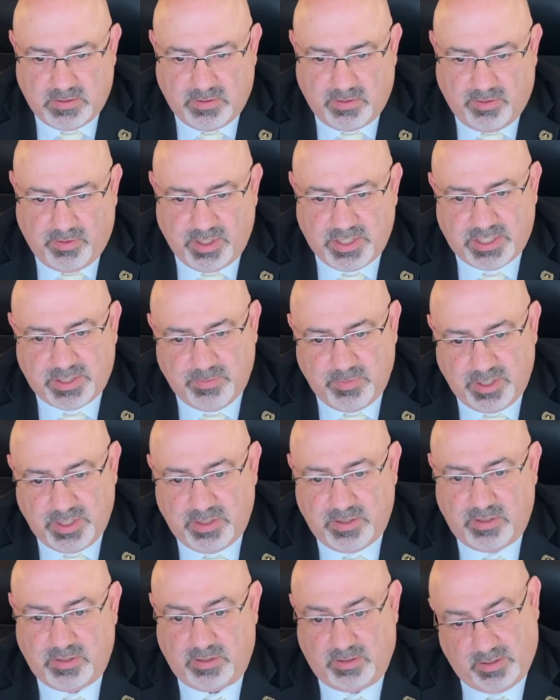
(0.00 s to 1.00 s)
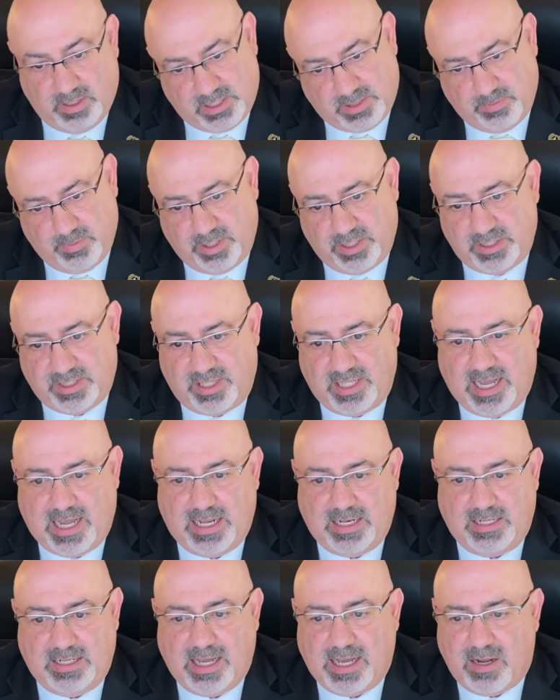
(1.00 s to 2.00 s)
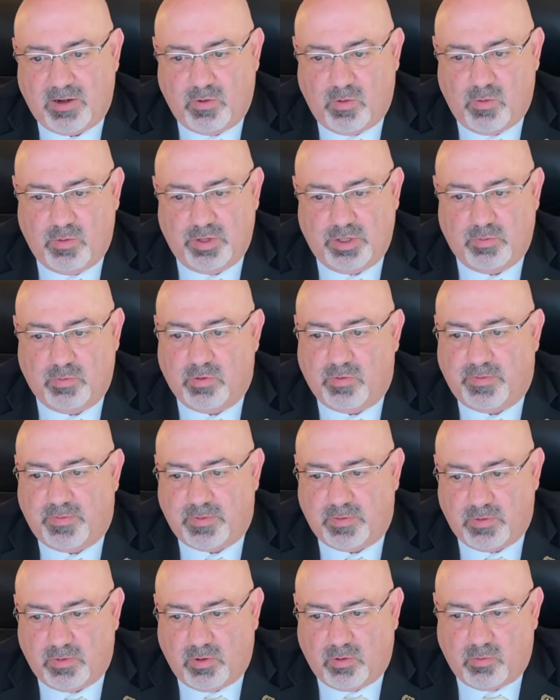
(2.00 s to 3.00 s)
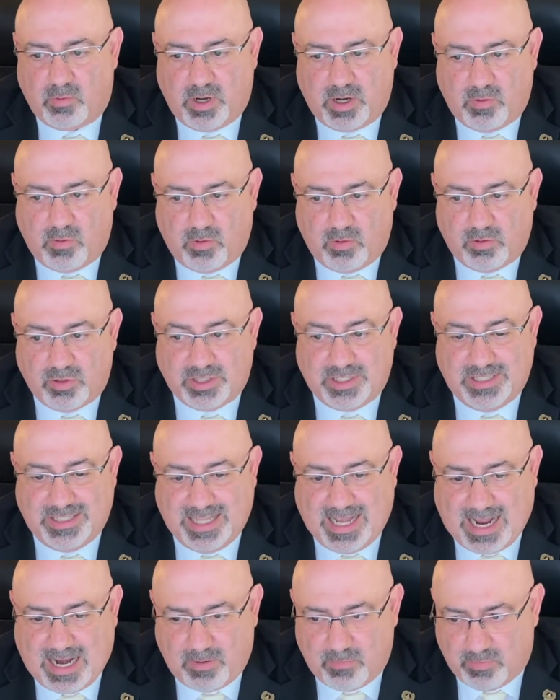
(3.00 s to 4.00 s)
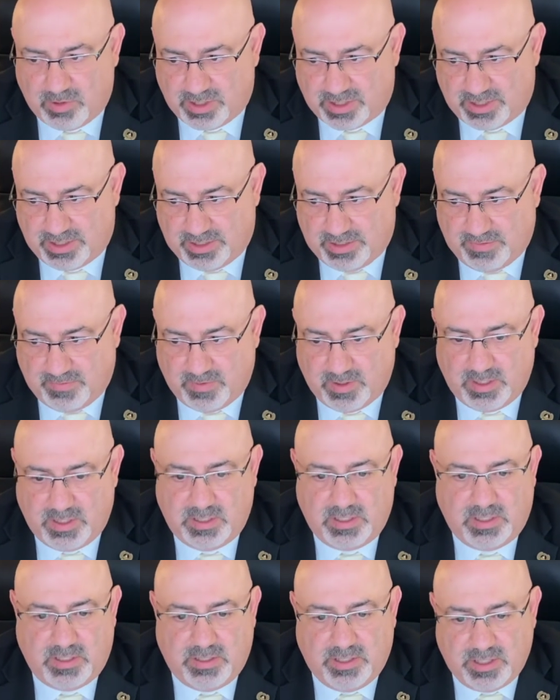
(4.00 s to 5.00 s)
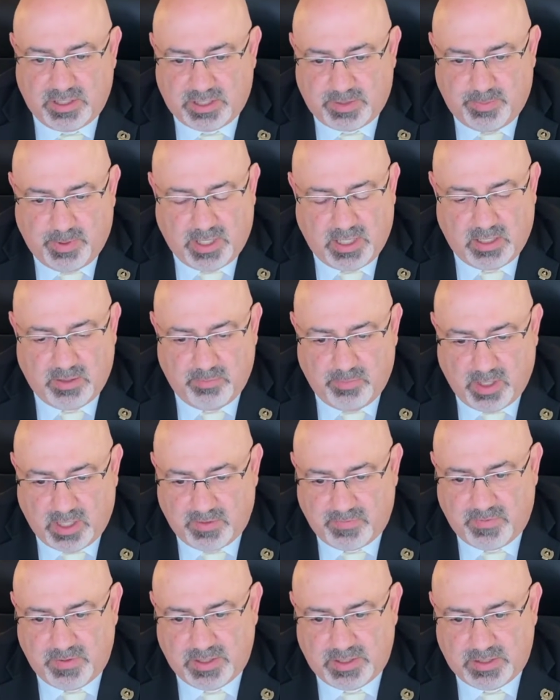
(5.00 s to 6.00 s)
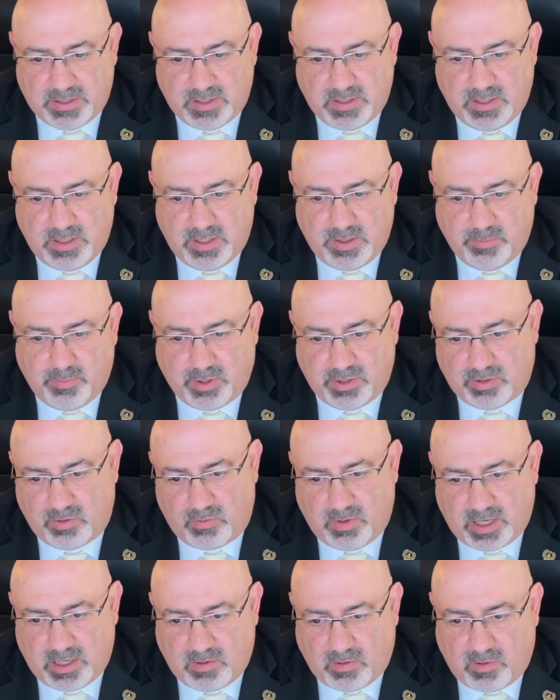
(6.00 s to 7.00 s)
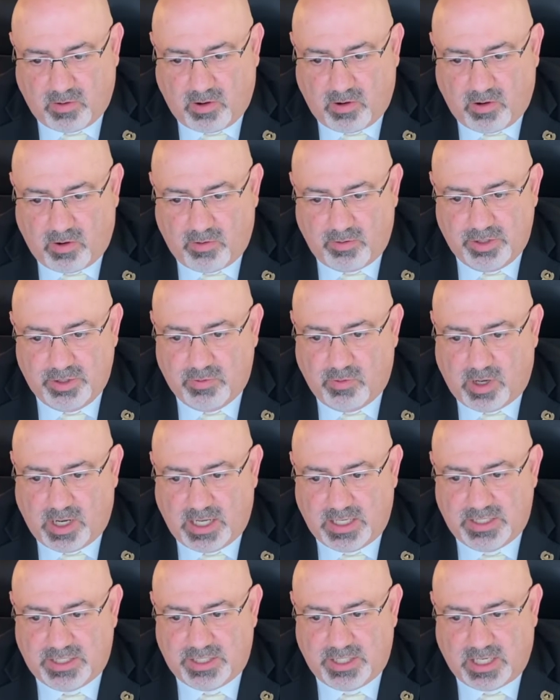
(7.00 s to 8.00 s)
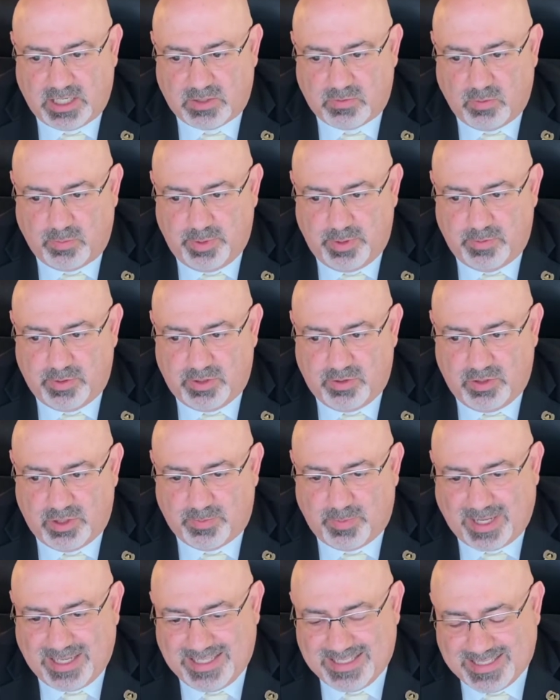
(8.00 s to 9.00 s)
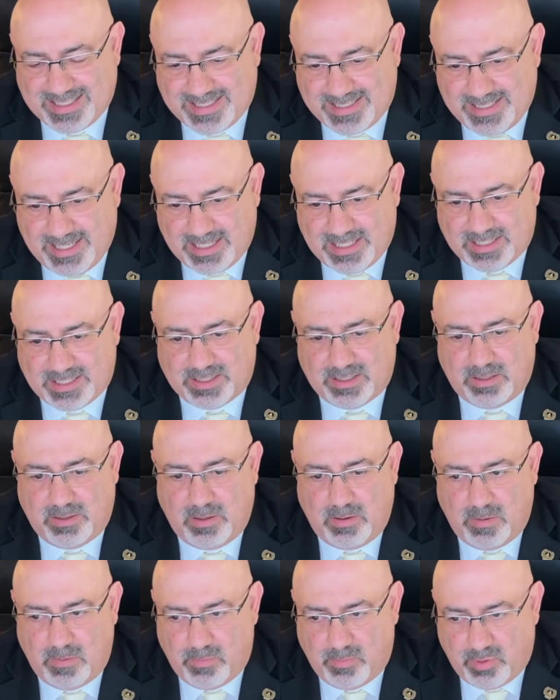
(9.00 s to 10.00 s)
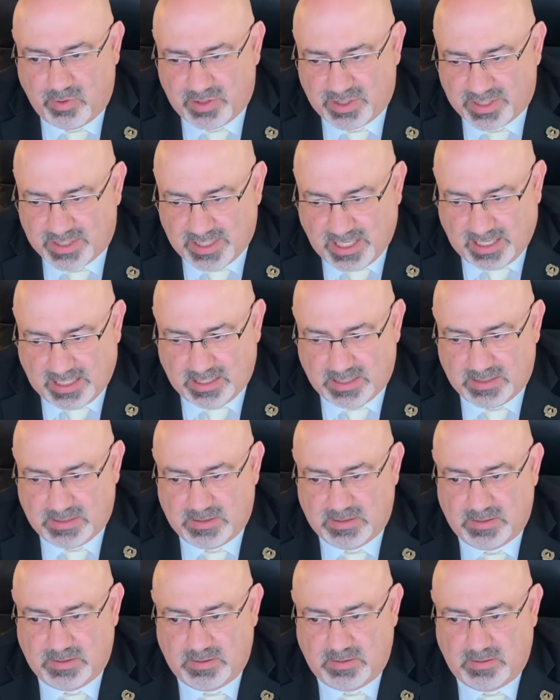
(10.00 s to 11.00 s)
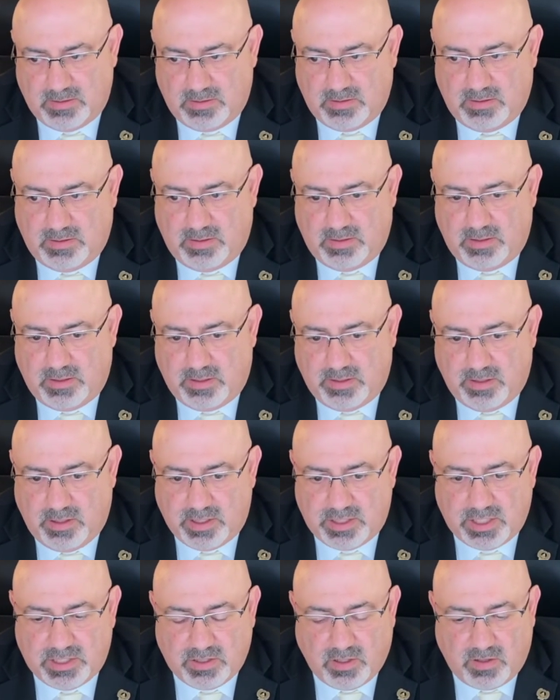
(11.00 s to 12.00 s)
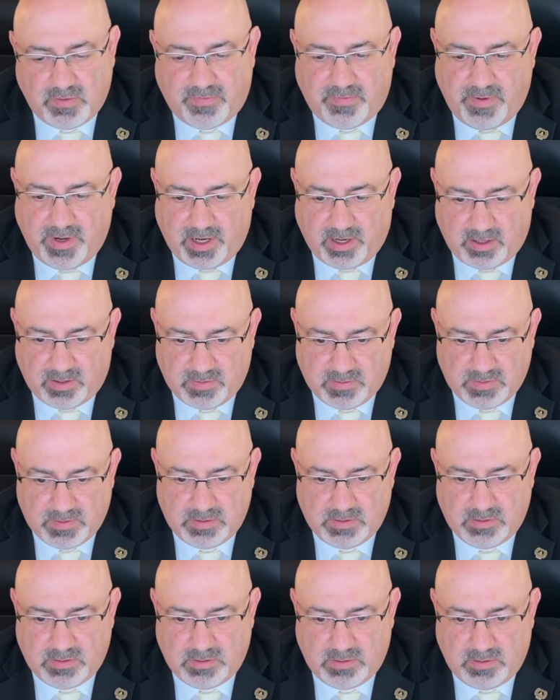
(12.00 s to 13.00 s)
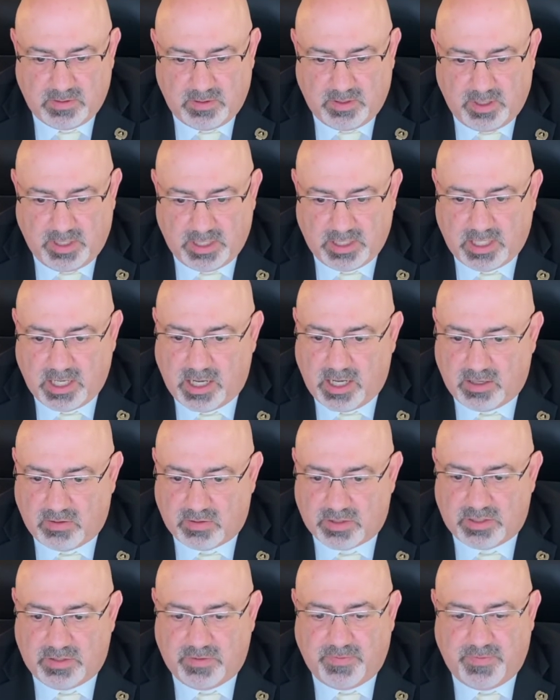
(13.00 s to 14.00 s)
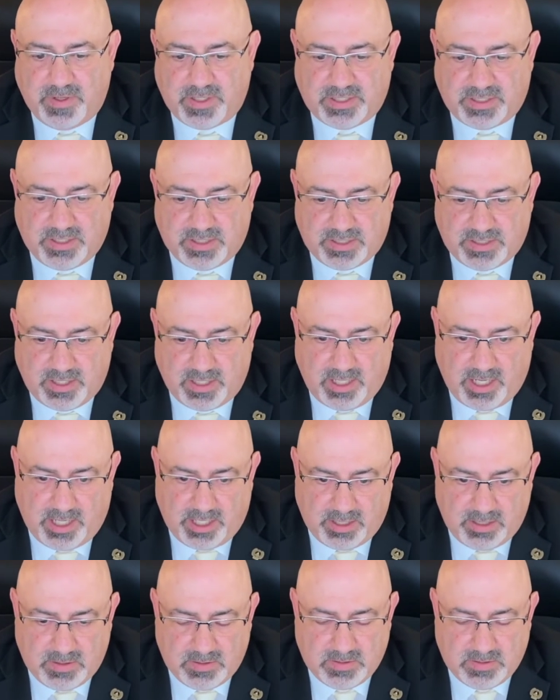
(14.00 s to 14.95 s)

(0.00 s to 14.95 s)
This means that not only will furlough railroaders not receive the expanded benefits, but the regular RUI checks will be reduced by 6%. This is unfair, and Congress should fix this today.